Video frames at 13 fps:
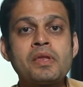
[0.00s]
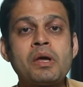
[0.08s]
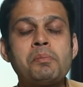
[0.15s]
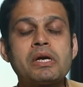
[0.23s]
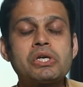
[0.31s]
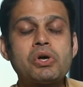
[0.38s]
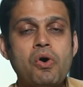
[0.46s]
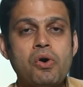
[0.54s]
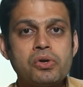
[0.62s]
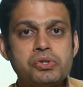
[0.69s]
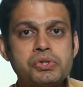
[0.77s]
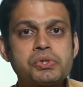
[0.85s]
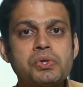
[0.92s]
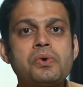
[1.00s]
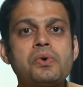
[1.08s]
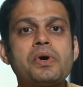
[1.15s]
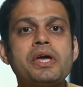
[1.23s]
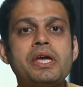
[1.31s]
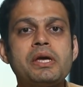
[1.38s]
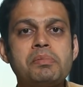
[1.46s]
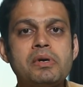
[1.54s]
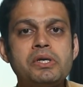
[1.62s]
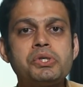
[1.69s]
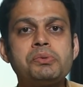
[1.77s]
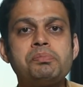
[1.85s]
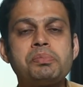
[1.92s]
but also able
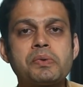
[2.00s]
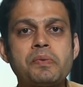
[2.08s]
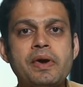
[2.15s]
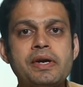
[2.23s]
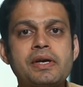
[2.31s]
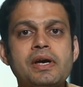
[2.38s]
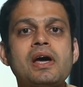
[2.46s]
to prevent